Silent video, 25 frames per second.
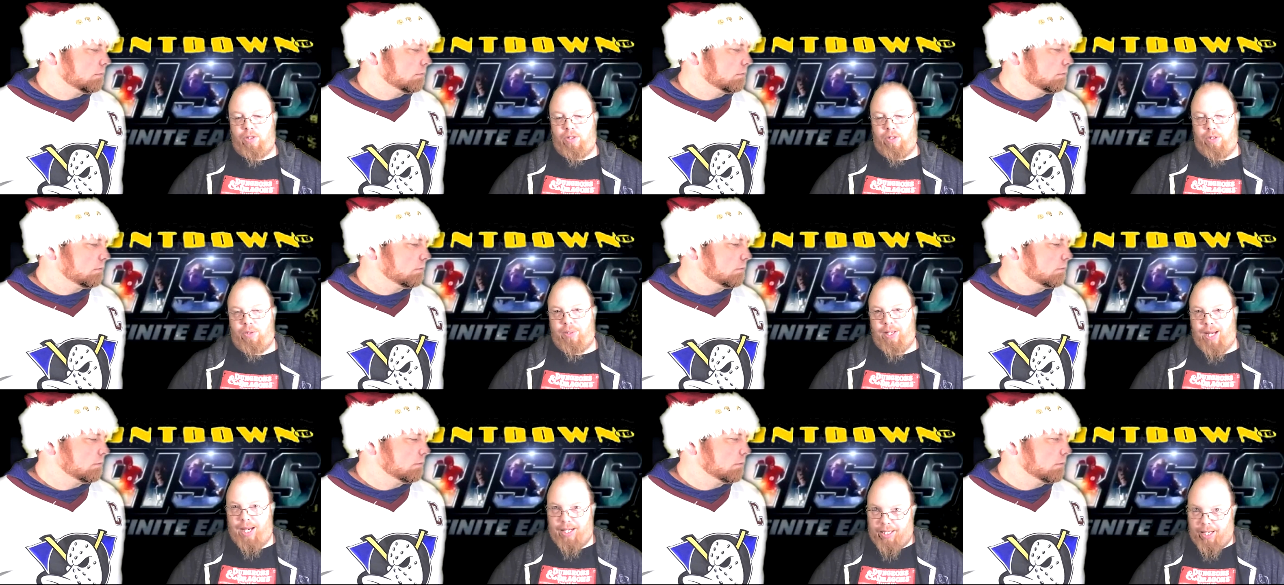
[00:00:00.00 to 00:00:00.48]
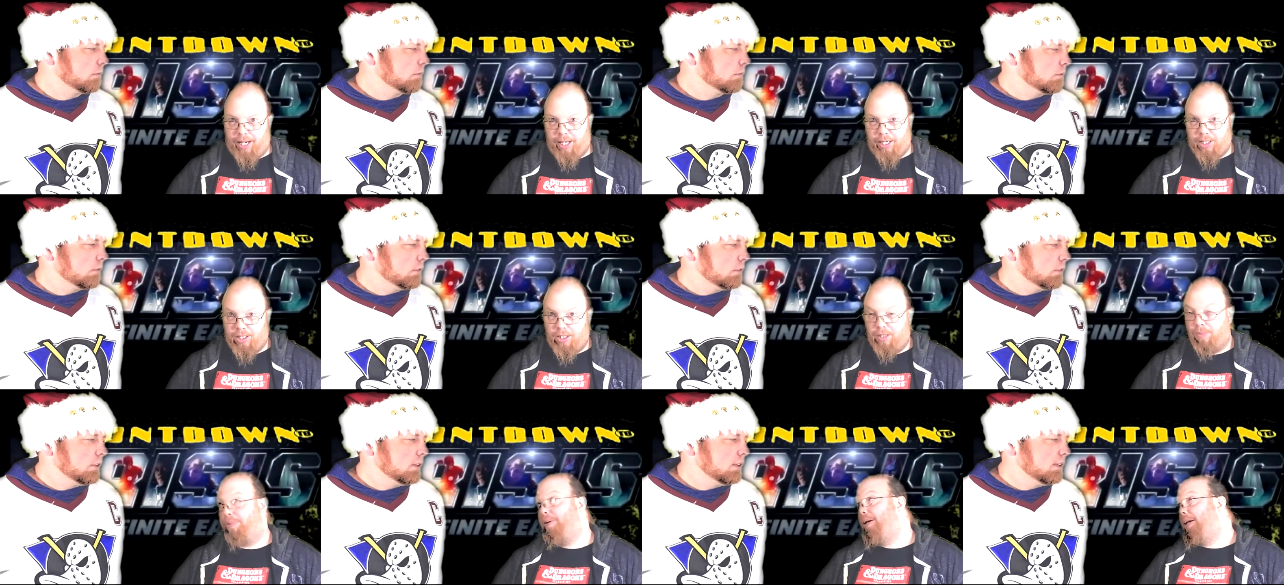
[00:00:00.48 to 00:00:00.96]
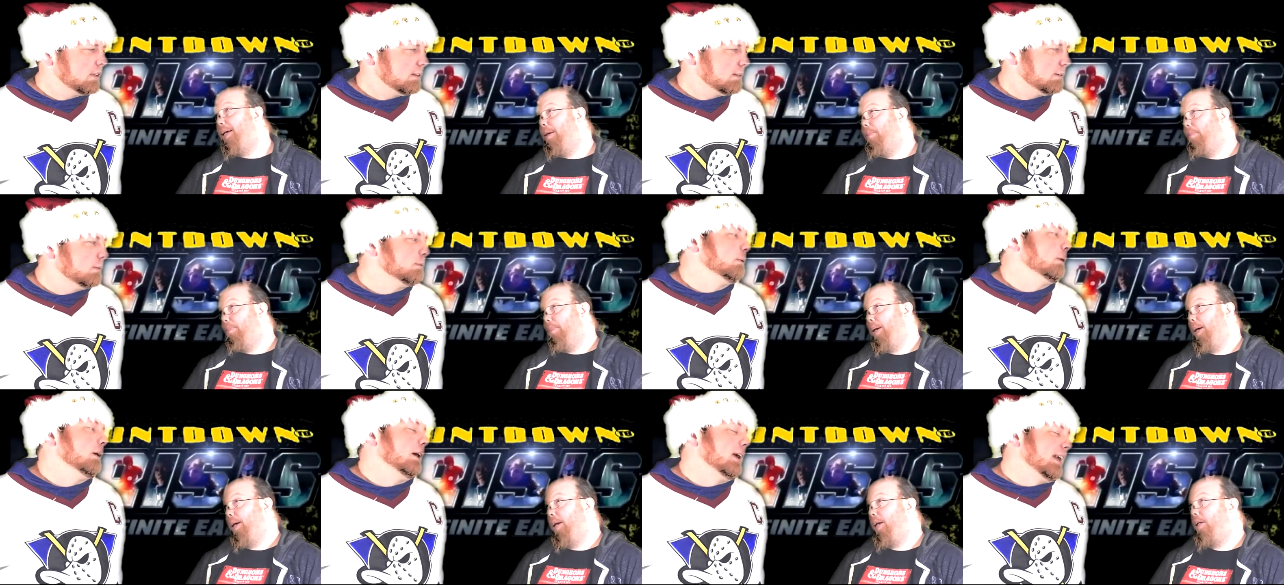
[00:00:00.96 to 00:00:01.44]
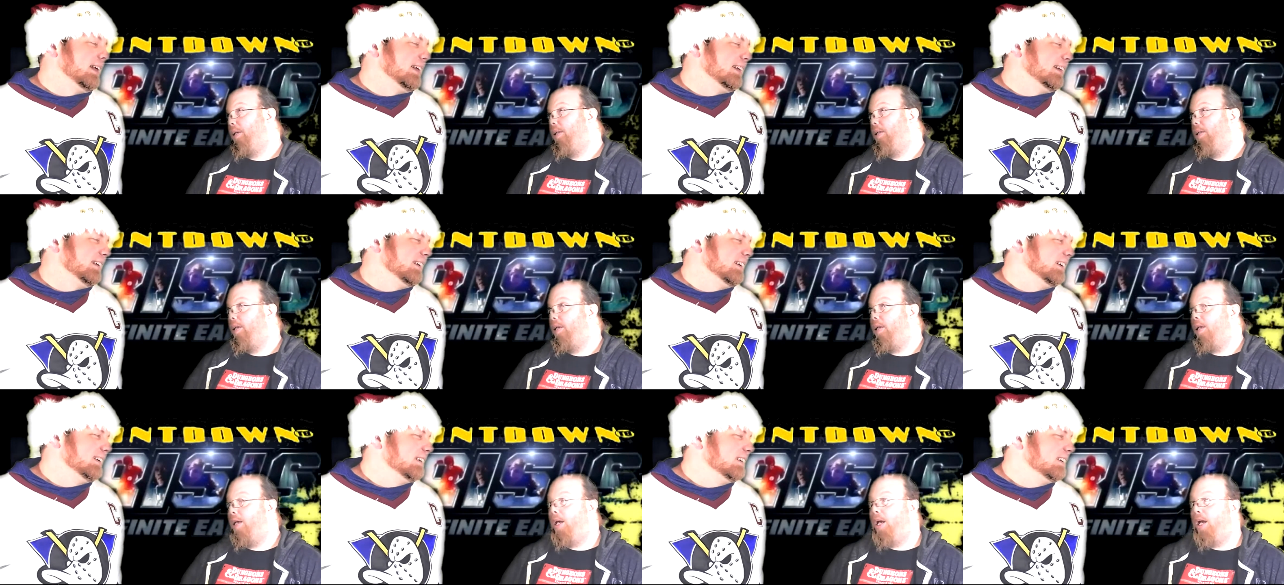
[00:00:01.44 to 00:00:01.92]
Speaker 1: 2 decades to bring him back.
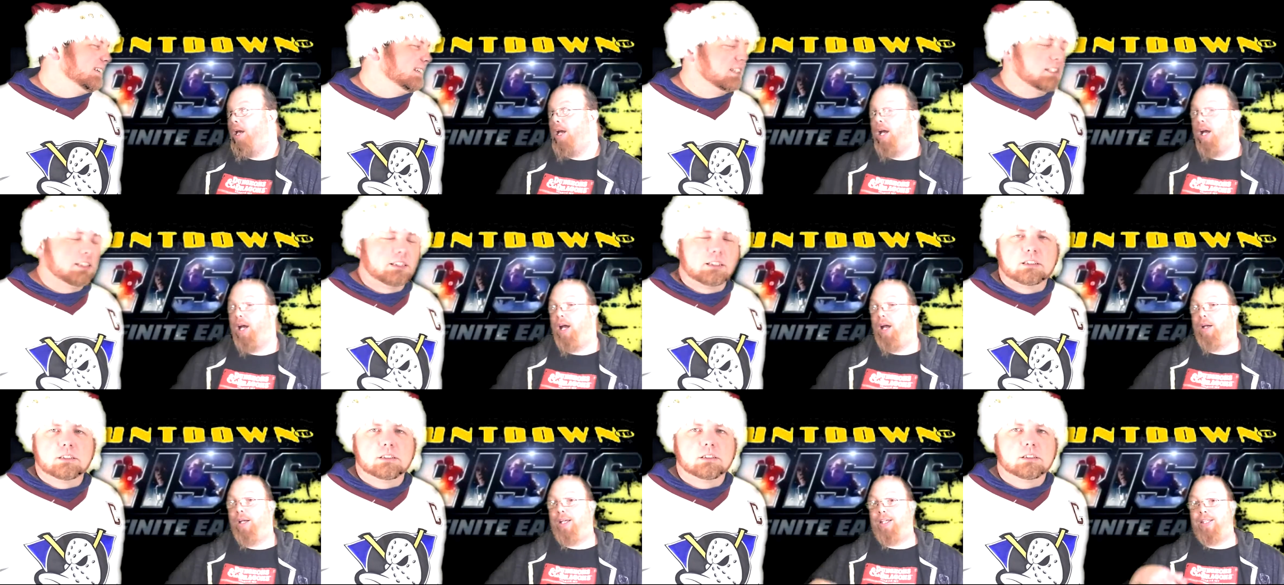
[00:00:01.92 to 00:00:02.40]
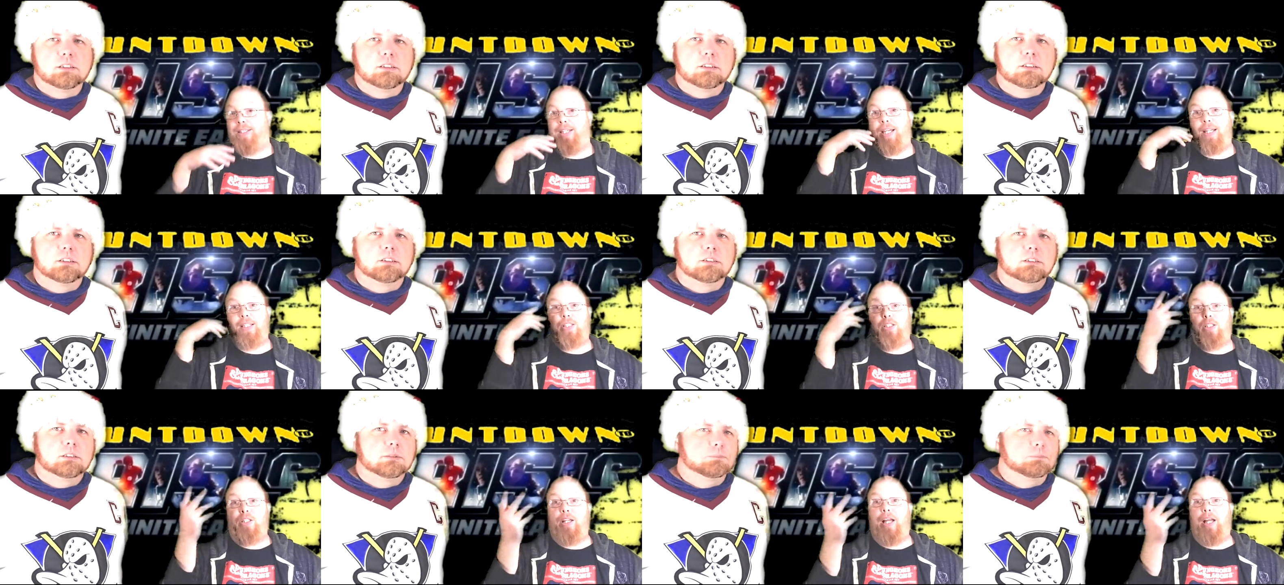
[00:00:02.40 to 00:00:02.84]
Because that's